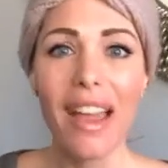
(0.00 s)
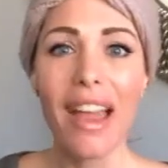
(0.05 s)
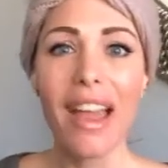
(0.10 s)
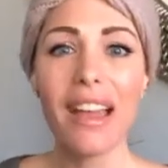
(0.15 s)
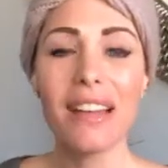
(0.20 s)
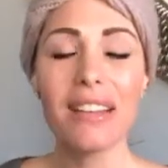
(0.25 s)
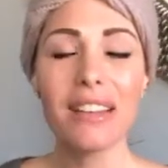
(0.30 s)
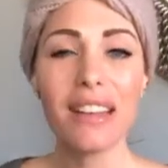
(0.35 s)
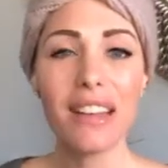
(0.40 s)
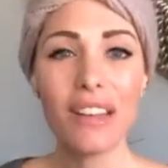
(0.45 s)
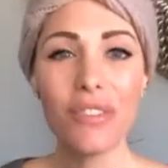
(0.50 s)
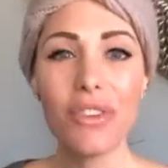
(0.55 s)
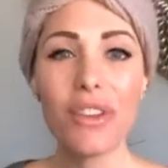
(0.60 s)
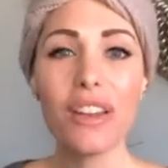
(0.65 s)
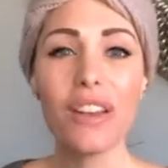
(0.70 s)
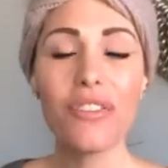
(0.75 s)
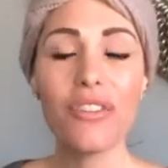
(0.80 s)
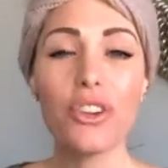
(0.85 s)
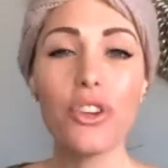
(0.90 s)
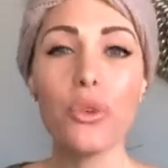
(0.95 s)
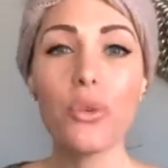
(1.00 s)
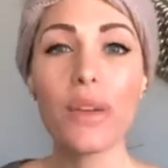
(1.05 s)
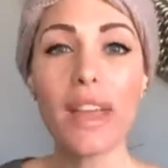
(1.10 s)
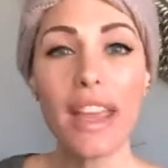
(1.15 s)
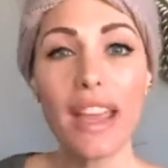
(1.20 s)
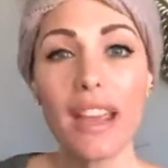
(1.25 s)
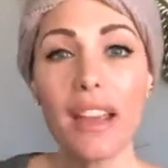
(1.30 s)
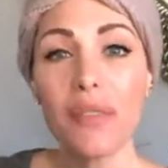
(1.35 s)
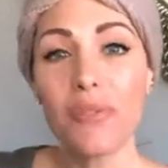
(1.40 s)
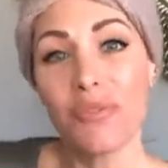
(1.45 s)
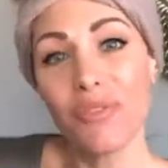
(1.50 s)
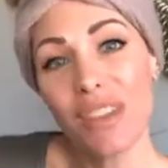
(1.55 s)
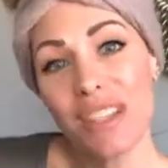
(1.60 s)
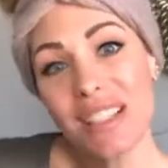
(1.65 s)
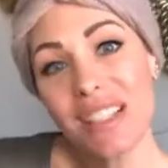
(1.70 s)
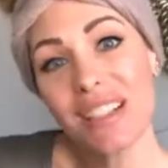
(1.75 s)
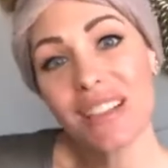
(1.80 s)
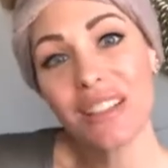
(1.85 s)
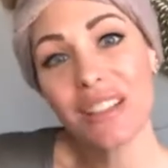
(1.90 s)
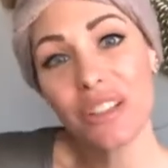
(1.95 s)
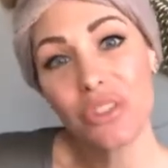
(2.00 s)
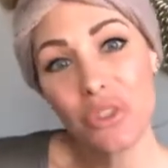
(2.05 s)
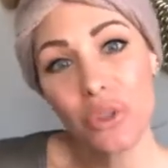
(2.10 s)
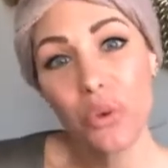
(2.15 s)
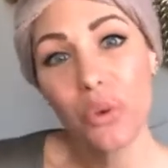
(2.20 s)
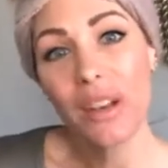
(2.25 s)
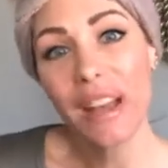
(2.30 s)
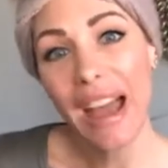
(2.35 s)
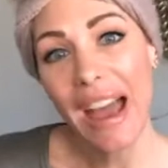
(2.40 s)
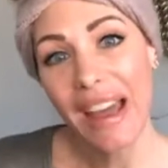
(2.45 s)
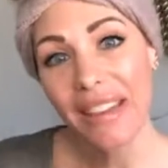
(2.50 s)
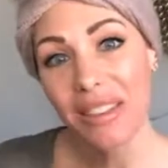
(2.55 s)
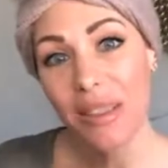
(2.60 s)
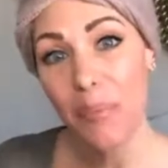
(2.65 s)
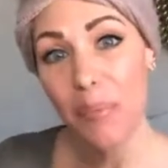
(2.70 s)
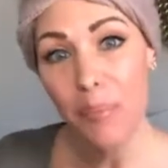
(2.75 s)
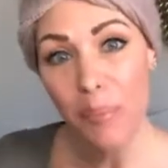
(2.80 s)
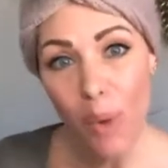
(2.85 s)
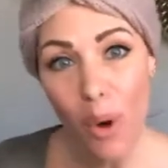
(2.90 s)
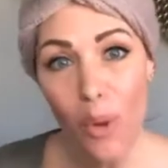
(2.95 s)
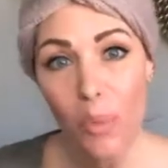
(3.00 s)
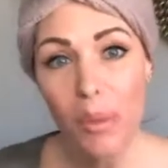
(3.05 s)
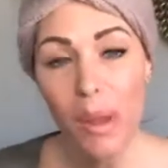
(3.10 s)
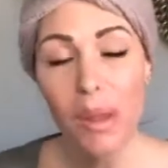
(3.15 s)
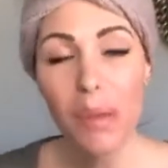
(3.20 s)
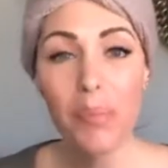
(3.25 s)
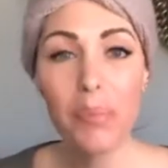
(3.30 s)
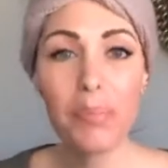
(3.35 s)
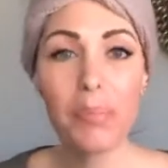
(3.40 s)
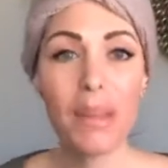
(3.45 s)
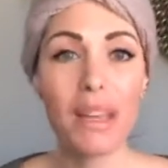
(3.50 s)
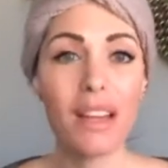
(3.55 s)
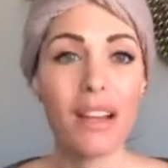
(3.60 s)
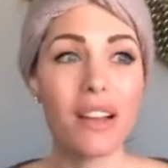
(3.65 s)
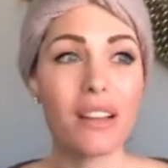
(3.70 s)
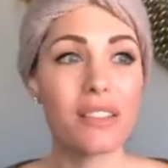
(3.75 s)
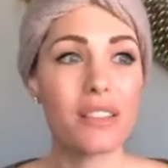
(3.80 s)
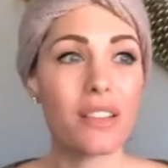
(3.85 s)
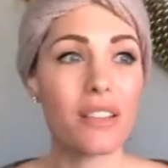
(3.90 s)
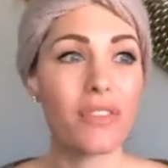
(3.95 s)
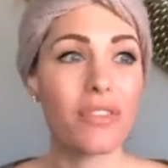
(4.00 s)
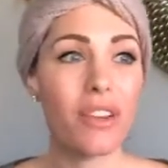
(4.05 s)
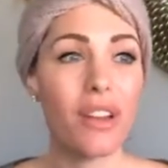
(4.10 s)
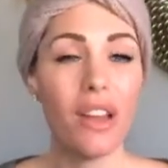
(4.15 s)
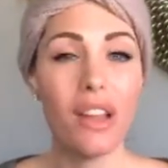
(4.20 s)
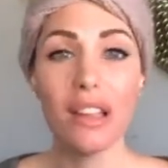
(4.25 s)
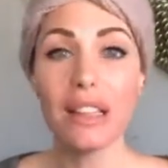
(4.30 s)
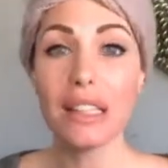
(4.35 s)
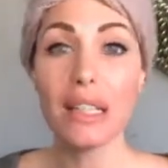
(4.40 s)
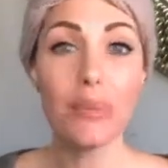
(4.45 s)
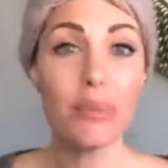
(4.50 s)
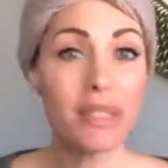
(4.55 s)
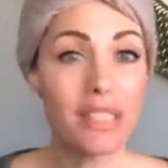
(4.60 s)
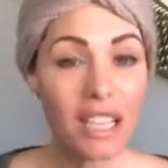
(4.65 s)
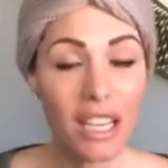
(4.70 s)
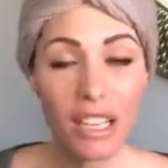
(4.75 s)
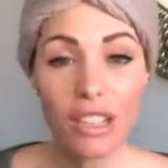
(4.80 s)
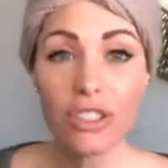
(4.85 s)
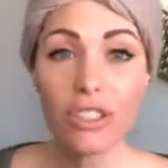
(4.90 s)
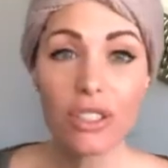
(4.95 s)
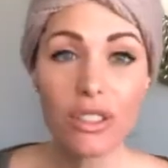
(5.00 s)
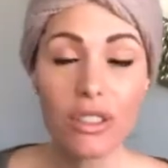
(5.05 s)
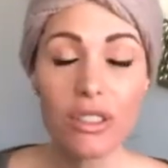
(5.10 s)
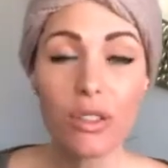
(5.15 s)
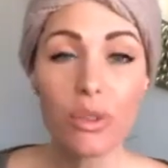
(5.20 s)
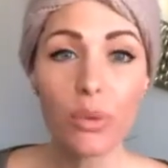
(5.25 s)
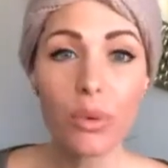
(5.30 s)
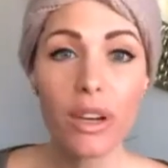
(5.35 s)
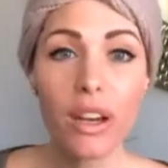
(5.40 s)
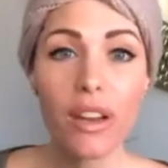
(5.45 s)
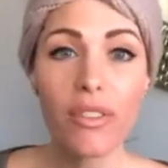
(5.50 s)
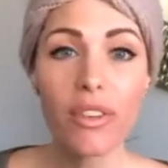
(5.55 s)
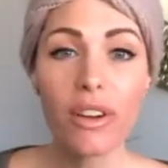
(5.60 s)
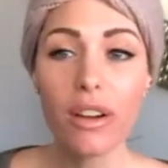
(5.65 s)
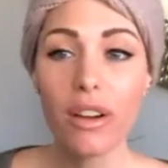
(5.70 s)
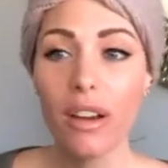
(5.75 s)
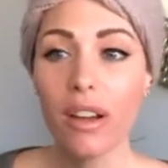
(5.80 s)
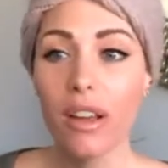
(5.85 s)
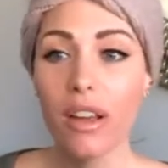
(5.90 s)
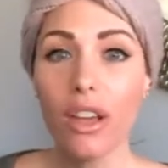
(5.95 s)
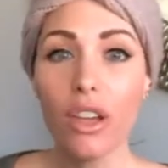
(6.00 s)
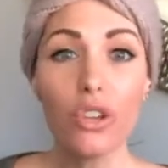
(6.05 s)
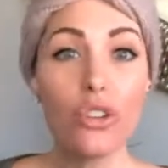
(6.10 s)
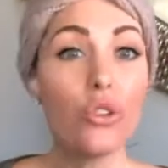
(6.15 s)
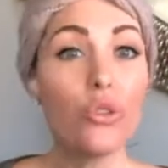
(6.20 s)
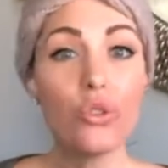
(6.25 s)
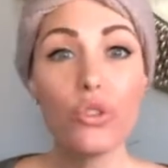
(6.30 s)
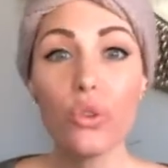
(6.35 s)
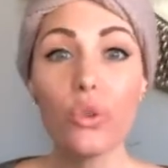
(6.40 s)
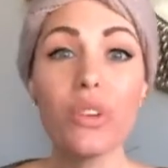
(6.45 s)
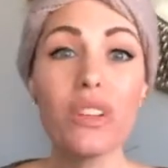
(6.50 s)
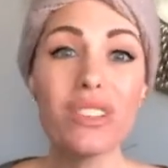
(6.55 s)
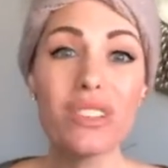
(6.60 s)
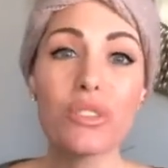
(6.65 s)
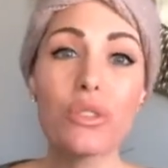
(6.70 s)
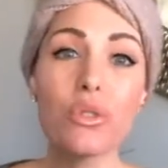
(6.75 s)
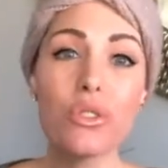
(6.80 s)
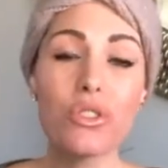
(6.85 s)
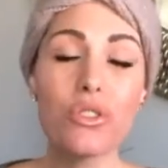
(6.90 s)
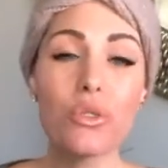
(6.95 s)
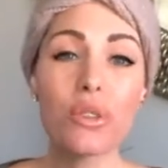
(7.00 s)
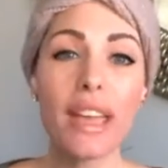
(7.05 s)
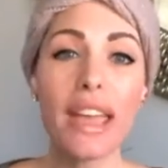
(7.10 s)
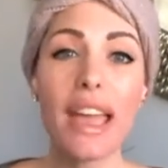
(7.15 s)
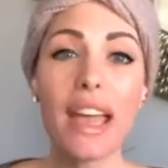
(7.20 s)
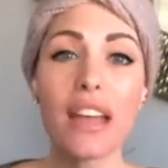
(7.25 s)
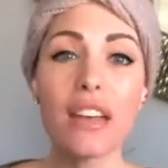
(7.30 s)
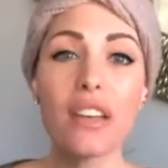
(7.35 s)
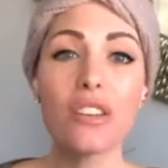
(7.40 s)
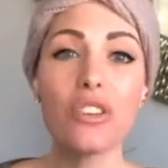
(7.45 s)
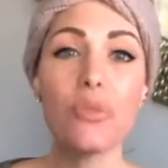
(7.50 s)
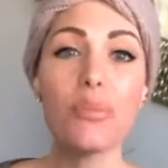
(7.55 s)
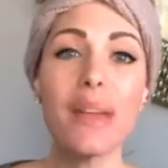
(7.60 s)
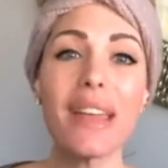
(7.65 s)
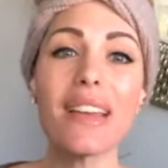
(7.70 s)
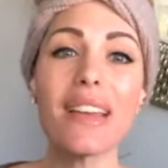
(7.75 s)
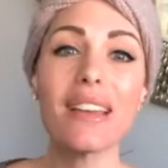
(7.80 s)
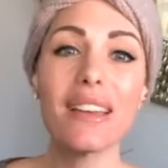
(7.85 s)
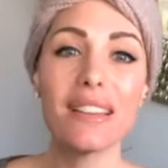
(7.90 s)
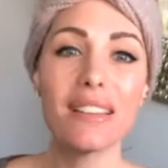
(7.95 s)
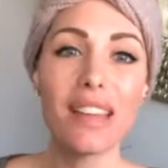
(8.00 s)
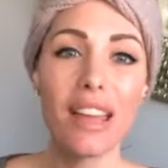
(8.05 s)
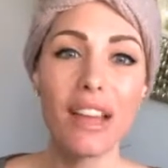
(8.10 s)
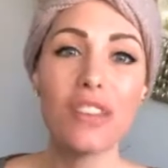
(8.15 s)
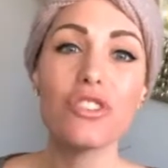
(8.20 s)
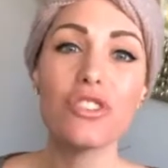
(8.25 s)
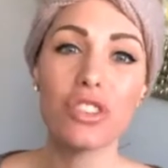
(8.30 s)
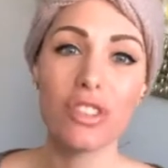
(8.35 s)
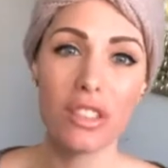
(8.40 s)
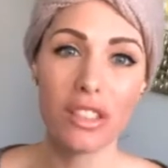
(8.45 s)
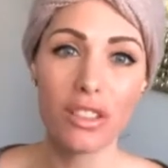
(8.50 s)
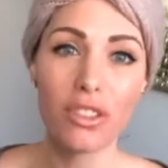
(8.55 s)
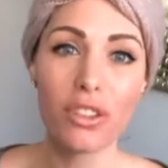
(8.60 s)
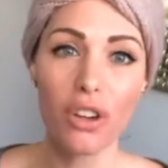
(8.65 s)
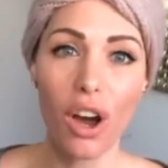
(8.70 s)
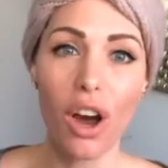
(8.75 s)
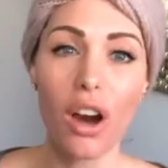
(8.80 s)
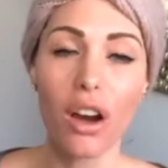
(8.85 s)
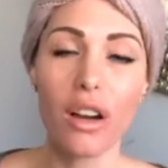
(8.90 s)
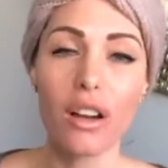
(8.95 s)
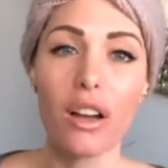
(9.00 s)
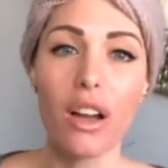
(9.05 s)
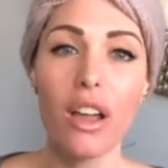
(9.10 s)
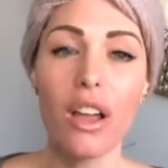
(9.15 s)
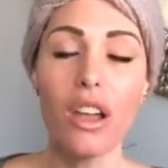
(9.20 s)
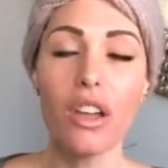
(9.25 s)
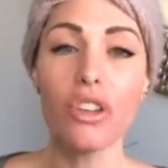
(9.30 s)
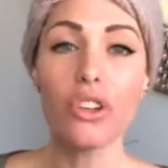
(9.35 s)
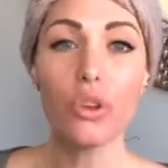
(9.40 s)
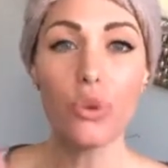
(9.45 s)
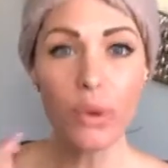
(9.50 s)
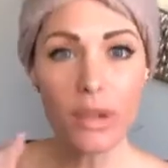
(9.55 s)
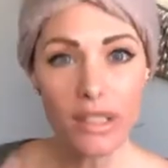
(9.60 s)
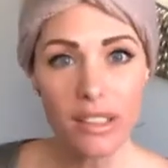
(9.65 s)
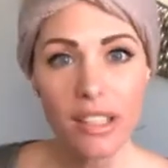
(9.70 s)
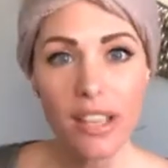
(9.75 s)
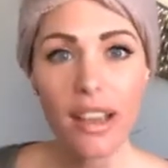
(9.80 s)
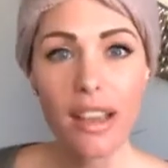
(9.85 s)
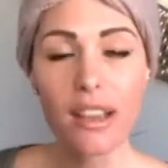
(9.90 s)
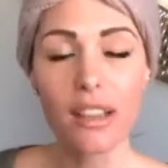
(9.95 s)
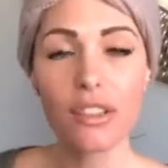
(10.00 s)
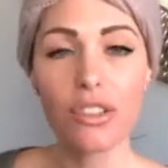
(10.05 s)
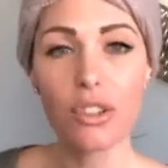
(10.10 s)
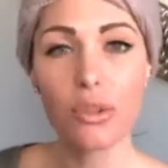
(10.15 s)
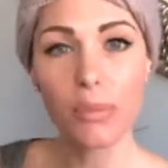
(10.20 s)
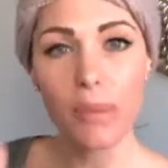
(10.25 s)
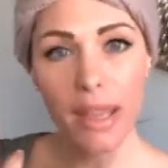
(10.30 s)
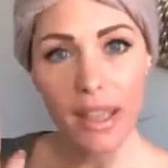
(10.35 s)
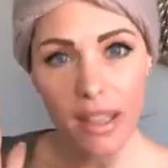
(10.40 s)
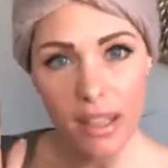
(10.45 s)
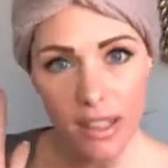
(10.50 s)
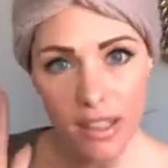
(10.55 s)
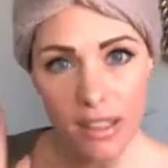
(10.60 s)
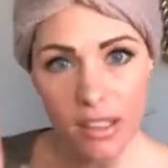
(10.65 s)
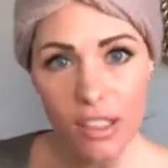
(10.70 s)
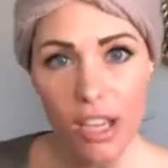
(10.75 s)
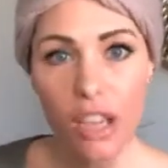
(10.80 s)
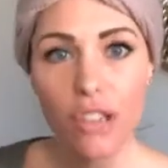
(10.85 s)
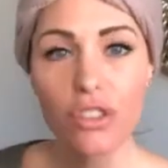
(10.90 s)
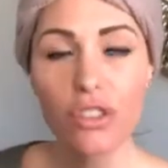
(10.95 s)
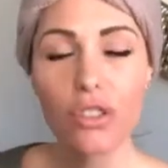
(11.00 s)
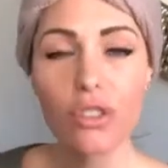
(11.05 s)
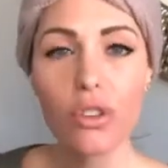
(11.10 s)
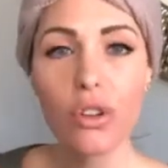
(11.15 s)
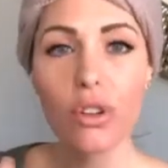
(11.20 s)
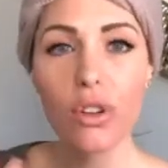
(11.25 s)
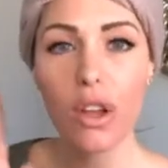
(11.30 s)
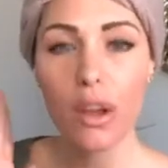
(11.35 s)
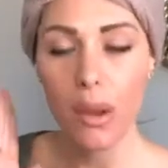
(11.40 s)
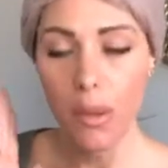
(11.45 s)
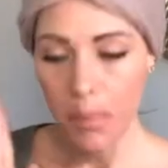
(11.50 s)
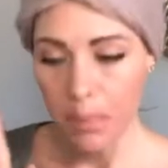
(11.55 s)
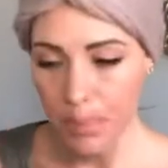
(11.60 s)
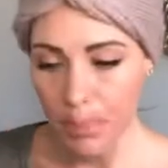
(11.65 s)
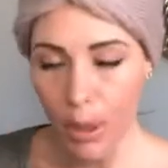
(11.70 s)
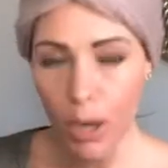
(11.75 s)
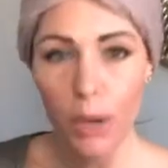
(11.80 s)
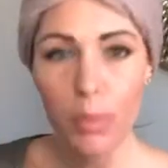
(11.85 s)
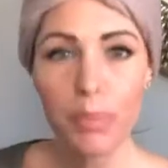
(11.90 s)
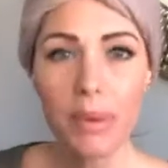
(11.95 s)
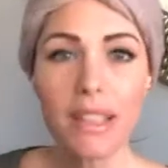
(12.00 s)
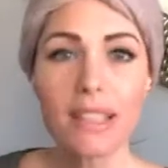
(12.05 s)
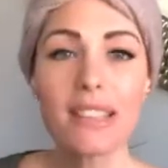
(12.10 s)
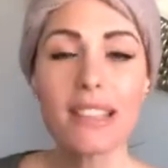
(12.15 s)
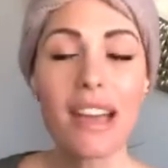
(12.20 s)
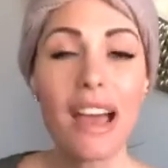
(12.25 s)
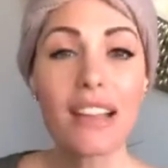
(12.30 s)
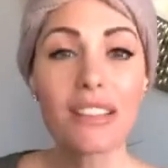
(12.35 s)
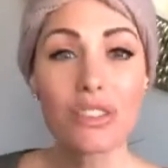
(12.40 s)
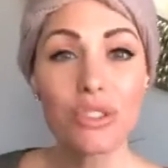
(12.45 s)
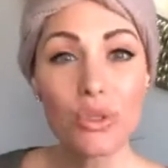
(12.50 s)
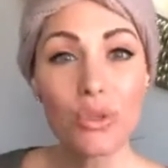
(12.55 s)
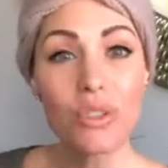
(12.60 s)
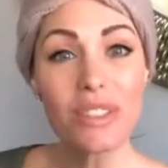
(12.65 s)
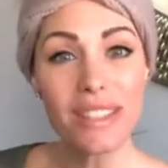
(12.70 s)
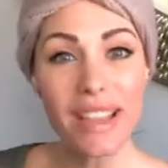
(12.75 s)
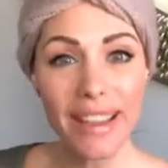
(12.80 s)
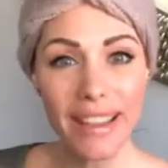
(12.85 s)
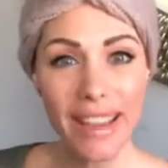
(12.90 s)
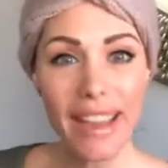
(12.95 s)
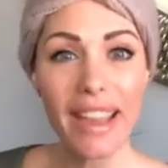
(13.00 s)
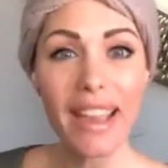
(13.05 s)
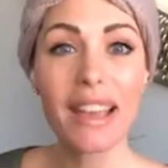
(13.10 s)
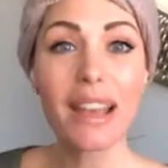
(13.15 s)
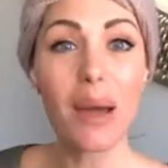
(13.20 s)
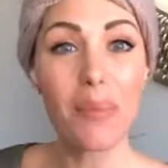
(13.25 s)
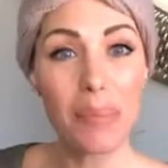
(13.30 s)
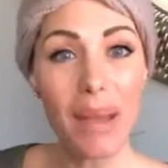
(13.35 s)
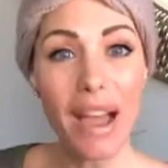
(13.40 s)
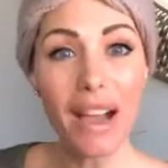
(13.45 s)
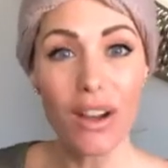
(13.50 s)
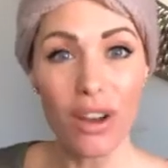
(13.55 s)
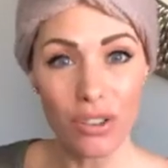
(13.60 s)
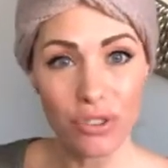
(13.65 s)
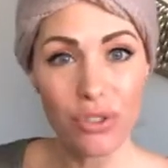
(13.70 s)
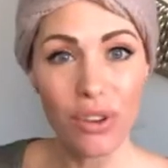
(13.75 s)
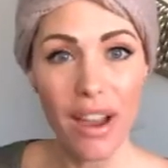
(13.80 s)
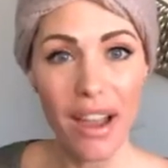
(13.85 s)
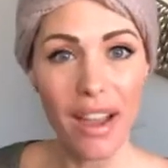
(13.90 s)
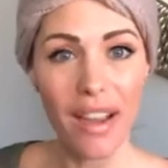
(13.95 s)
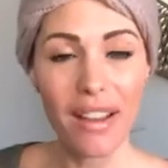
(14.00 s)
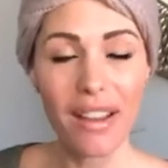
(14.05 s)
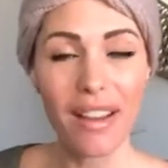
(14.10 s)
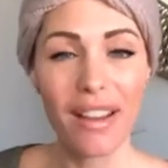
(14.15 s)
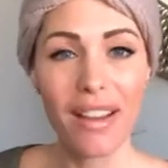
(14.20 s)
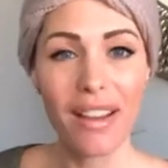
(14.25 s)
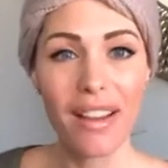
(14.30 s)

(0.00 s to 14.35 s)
And even if you can't physically do it at the moment because of limitations or whatever, you do it as soon as you can, and you an intention in your heart. You make an intentional purpose that as soon as I can, I'm back on track.